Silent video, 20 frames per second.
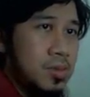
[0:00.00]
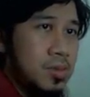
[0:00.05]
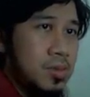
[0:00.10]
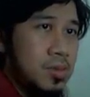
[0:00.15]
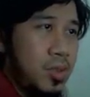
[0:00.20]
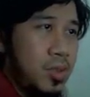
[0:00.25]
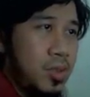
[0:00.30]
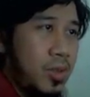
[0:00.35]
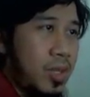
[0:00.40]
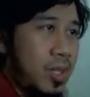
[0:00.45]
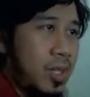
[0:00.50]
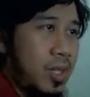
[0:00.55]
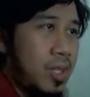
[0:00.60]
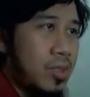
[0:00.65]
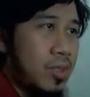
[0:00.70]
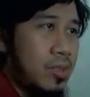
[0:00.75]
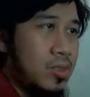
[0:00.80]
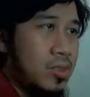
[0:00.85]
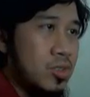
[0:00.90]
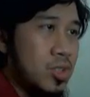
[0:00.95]
So in
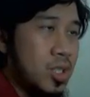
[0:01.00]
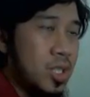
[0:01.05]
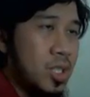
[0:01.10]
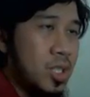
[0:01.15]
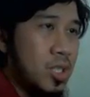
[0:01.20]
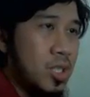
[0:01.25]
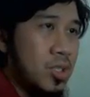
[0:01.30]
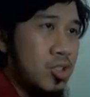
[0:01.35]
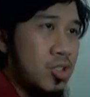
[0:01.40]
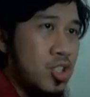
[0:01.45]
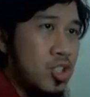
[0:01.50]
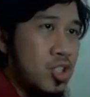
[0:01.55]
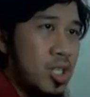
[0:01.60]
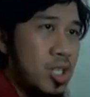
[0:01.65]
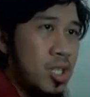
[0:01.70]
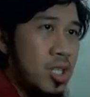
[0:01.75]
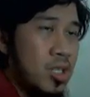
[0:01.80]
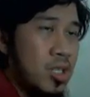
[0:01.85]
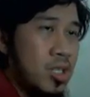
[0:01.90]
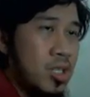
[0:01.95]
here,
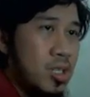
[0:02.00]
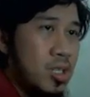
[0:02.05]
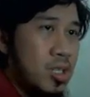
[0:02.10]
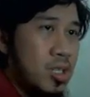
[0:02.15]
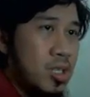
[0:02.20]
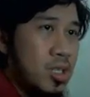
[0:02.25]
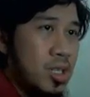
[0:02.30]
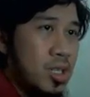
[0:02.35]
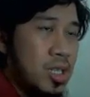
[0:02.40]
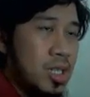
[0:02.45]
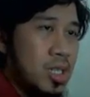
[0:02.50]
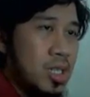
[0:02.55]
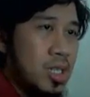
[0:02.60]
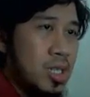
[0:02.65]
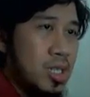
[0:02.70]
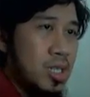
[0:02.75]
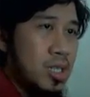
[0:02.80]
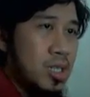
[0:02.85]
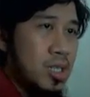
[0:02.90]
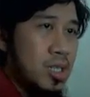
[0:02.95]
usually
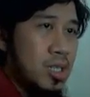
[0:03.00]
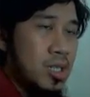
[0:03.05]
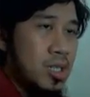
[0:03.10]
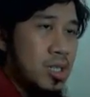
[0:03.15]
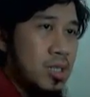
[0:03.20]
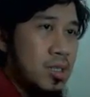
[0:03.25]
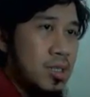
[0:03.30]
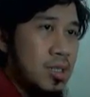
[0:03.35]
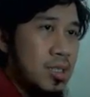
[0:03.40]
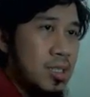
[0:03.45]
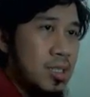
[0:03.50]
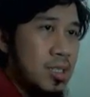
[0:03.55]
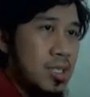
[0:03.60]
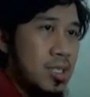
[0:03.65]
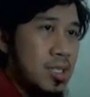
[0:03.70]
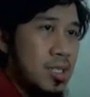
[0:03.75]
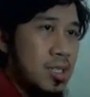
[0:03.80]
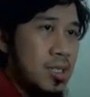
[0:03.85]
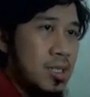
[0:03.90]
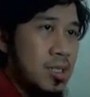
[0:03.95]

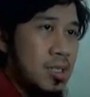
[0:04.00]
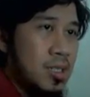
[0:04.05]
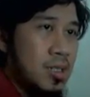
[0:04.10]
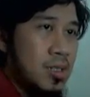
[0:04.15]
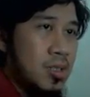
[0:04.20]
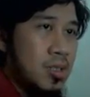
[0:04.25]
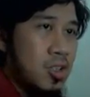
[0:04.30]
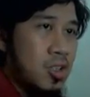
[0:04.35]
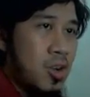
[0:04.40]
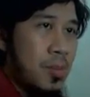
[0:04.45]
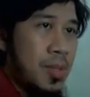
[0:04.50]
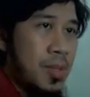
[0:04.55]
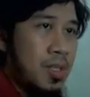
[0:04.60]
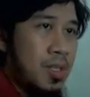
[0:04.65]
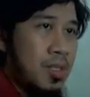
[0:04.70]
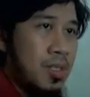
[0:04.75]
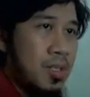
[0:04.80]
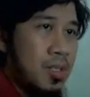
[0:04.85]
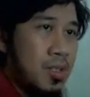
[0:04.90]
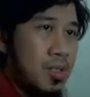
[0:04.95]
the copy
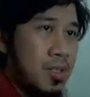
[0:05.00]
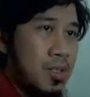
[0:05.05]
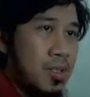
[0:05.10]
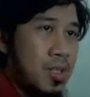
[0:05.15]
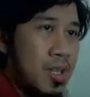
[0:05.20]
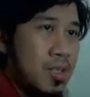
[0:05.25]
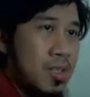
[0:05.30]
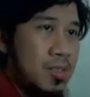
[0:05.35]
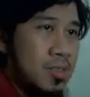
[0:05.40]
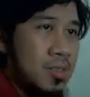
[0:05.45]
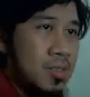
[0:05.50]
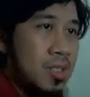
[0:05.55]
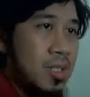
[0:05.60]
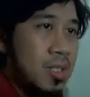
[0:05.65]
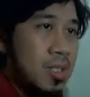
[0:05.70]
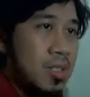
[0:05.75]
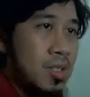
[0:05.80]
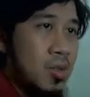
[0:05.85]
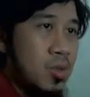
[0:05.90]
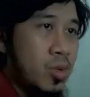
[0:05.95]
editor or the assistant
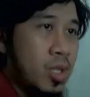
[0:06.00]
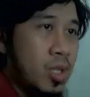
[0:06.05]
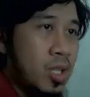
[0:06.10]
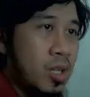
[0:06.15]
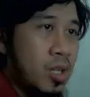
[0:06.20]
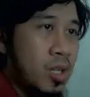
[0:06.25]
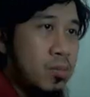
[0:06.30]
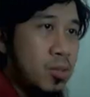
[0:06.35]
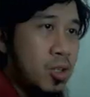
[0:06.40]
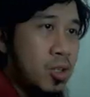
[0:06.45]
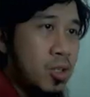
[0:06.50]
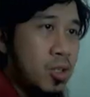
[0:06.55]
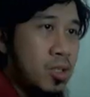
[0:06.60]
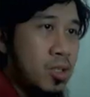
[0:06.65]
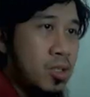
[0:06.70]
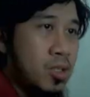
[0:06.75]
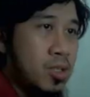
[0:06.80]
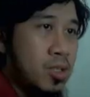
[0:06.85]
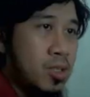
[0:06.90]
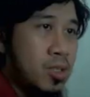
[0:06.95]
editor will upload
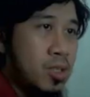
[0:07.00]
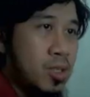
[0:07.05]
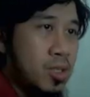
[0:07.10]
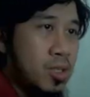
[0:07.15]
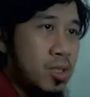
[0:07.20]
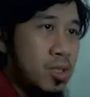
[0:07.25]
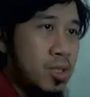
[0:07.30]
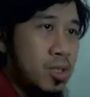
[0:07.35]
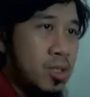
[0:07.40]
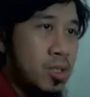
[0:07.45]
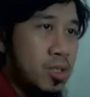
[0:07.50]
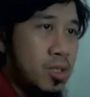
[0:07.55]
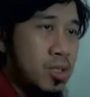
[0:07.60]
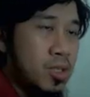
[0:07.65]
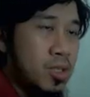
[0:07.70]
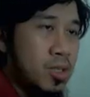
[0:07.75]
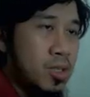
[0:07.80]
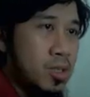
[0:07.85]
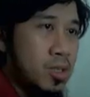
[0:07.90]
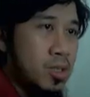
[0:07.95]

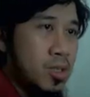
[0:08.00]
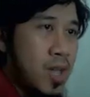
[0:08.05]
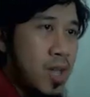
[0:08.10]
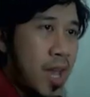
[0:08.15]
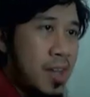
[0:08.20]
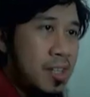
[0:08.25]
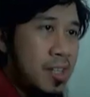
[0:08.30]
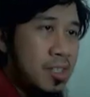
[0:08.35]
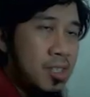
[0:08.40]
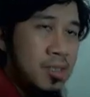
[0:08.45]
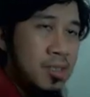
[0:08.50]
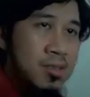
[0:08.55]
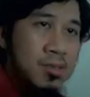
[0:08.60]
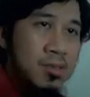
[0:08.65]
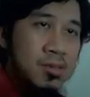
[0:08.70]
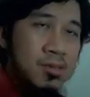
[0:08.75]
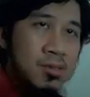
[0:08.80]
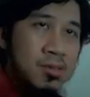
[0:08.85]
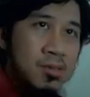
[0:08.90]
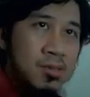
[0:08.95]
the edited
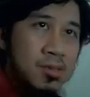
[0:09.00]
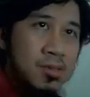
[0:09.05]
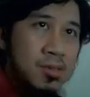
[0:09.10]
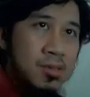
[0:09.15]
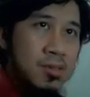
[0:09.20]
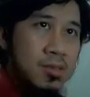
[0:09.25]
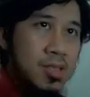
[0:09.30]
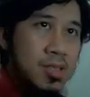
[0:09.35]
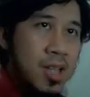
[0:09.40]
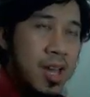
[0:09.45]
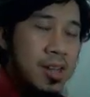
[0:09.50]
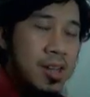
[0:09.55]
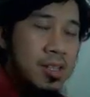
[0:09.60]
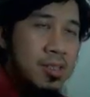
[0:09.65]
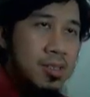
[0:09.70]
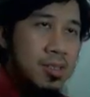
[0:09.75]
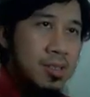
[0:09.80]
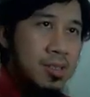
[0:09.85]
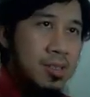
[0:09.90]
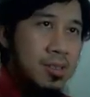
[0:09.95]
the
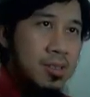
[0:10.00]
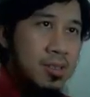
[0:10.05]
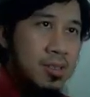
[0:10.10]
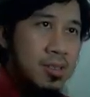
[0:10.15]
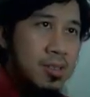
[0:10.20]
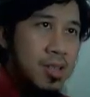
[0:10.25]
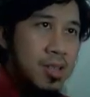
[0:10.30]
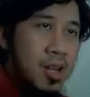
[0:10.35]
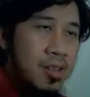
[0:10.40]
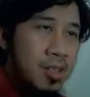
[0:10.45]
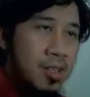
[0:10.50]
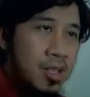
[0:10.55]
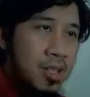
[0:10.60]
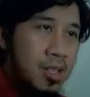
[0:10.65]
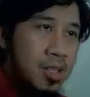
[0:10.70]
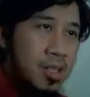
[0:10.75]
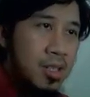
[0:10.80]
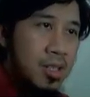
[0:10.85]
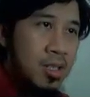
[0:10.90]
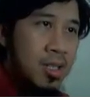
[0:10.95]
edited
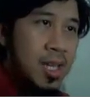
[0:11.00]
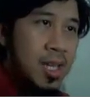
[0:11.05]
article,